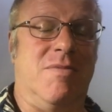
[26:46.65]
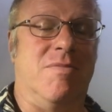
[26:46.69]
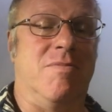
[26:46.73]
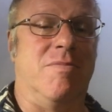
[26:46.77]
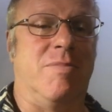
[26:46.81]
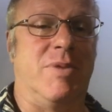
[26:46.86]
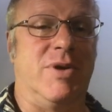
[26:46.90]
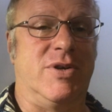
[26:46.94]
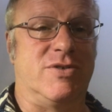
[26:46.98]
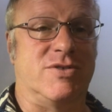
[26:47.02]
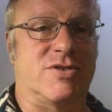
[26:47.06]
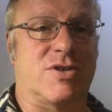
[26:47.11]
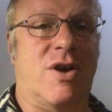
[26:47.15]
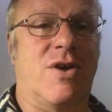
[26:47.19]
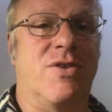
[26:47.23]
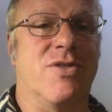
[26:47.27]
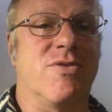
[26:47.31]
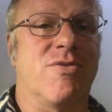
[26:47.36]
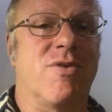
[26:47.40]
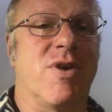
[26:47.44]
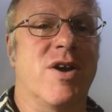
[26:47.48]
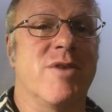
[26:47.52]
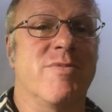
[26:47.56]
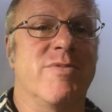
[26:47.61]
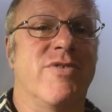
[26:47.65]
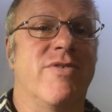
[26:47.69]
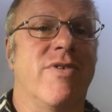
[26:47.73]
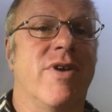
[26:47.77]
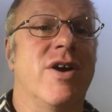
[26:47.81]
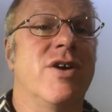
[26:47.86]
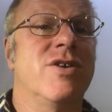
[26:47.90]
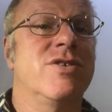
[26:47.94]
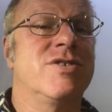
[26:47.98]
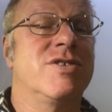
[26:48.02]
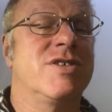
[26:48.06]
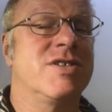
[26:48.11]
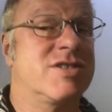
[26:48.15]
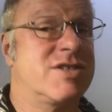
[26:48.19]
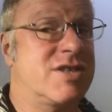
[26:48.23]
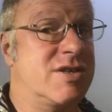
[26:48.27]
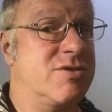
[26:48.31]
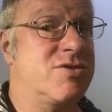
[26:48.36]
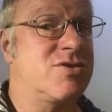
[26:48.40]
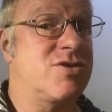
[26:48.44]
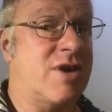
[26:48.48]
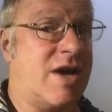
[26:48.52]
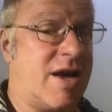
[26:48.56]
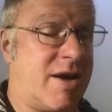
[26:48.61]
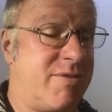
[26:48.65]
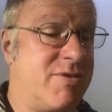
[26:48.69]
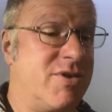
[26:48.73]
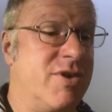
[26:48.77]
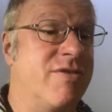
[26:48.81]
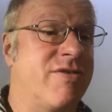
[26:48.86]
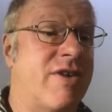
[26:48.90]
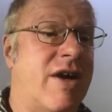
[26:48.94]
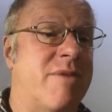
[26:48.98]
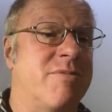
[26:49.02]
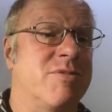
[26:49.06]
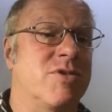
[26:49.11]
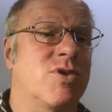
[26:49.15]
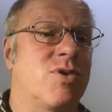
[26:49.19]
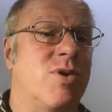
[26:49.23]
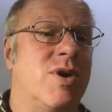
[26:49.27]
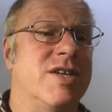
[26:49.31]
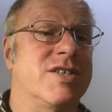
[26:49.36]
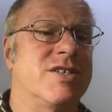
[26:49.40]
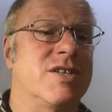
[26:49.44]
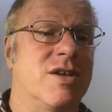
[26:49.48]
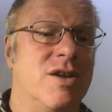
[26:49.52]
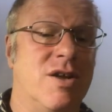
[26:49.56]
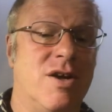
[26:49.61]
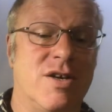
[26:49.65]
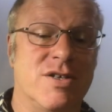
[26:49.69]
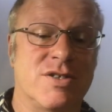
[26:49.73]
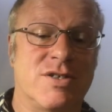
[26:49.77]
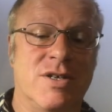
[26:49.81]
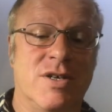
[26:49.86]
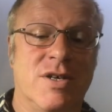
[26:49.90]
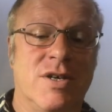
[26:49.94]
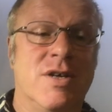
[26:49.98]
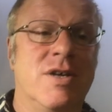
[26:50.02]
built on the Roman road. This seems to have happened quite a lot.